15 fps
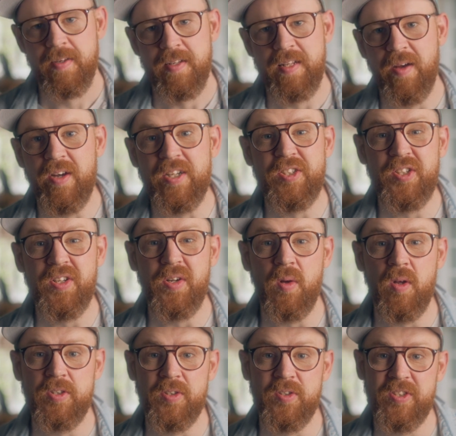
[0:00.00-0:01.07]
Now, I should
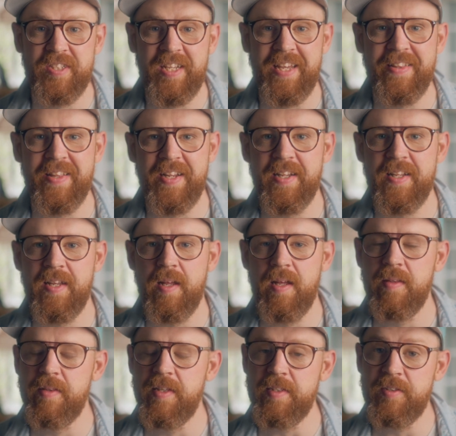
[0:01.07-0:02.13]
also say that
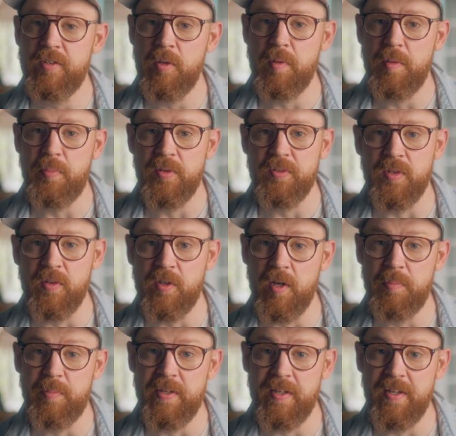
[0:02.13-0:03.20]
this is not my personal
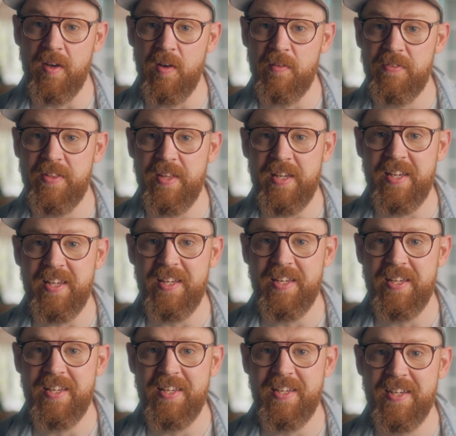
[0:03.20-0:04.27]
copy of
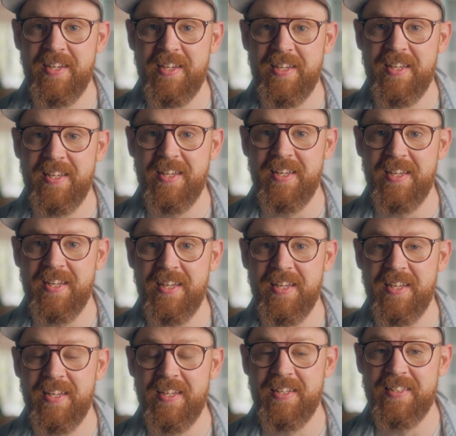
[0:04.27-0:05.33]
the
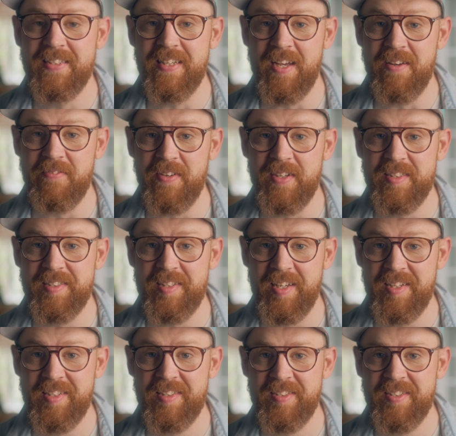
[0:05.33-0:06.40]

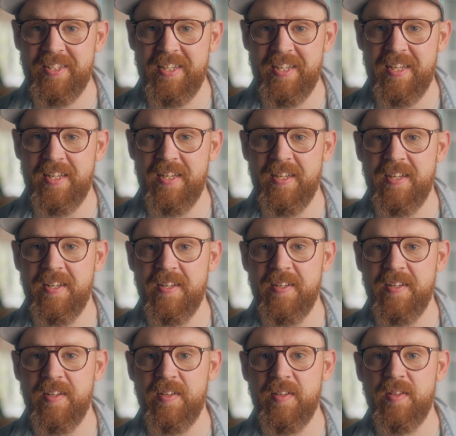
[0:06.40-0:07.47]
FX6.
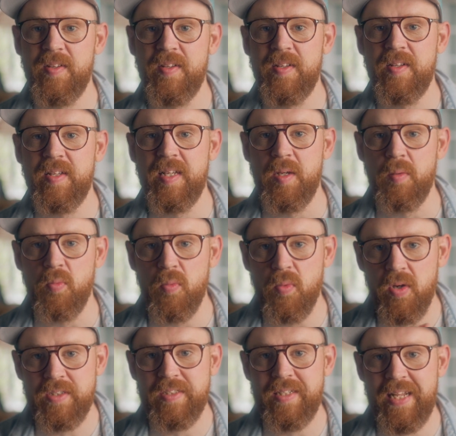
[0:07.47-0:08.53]
It
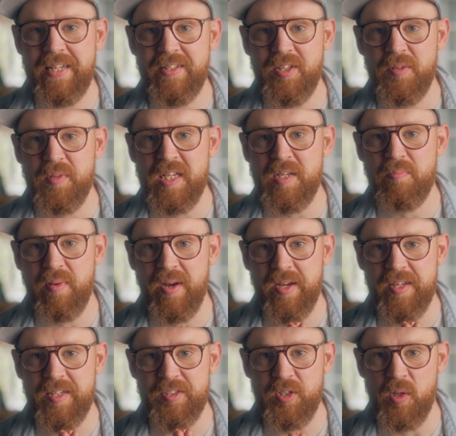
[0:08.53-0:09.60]
was lent to me
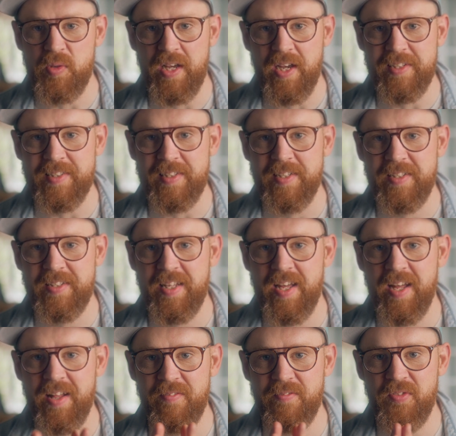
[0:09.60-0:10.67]
by Sony Iceland,
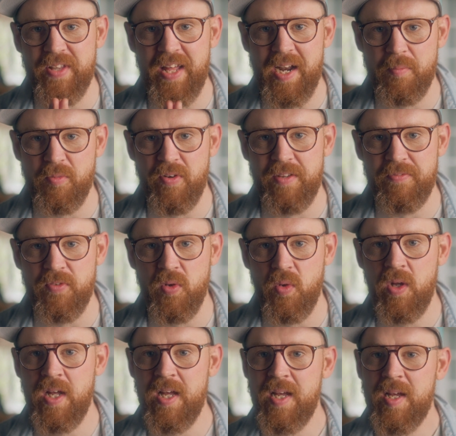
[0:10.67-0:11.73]
and for that I'm
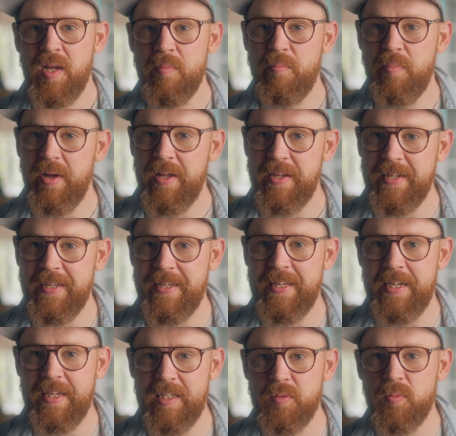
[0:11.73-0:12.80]
grateful, but
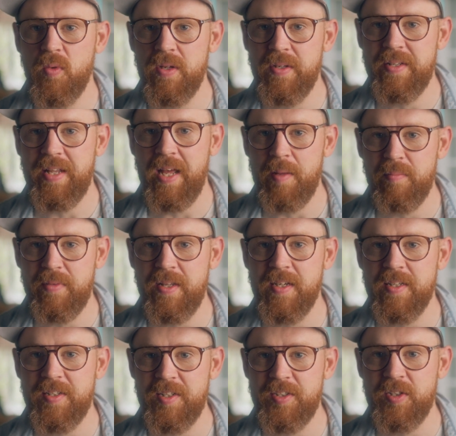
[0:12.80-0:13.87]
it is one tempting
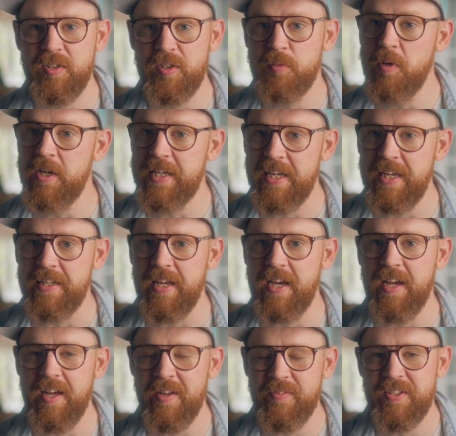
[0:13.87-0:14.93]
addition to my kit, I
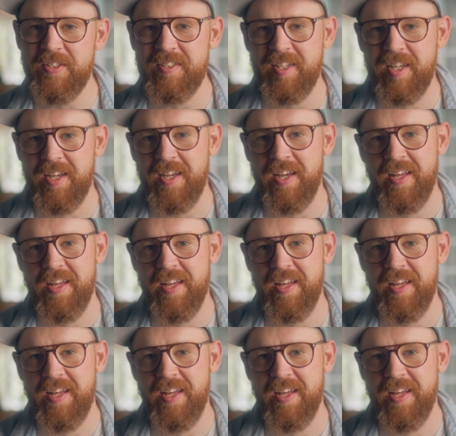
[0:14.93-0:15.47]
have to say.